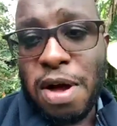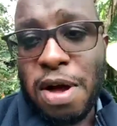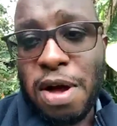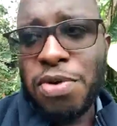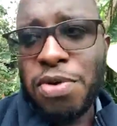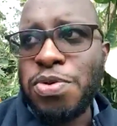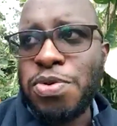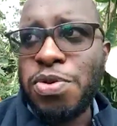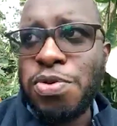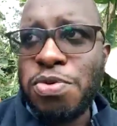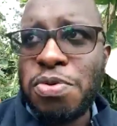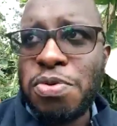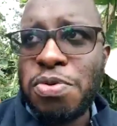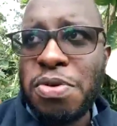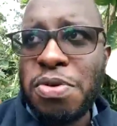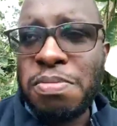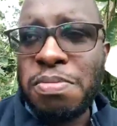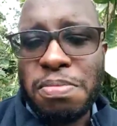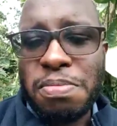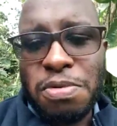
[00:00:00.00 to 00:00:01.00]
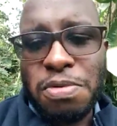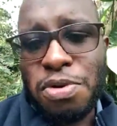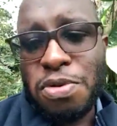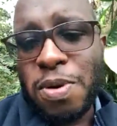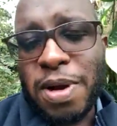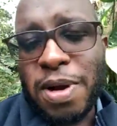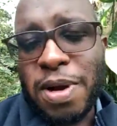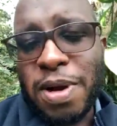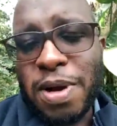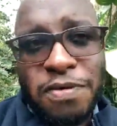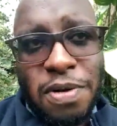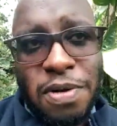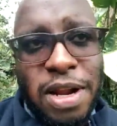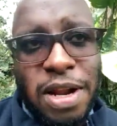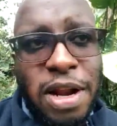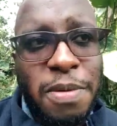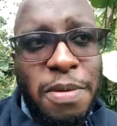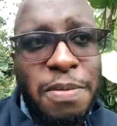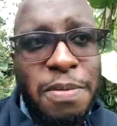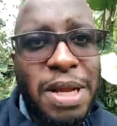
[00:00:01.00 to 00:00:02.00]
do you look at
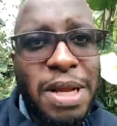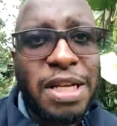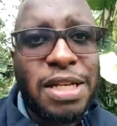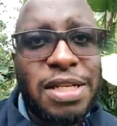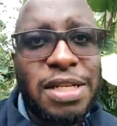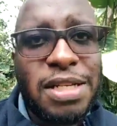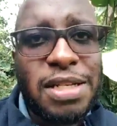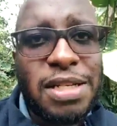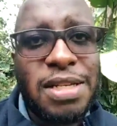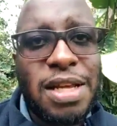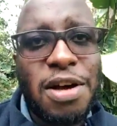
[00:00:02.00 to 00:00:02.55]
vulnerabilities?